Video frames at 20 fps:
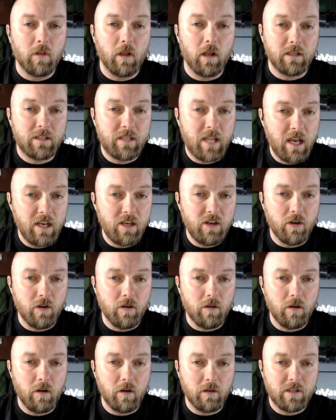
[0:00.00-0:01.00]
a
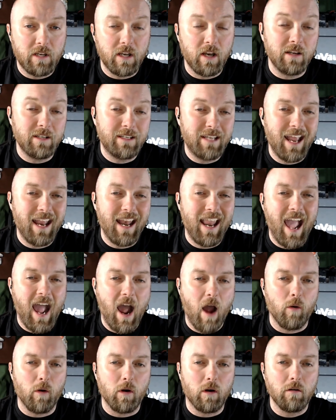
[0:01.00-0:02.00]

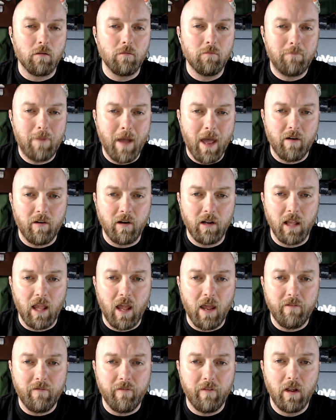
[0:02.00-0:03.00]
10-hour battery
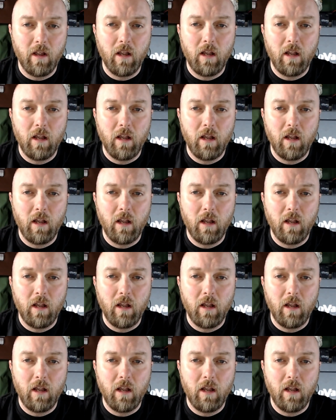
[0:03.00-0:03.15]
life,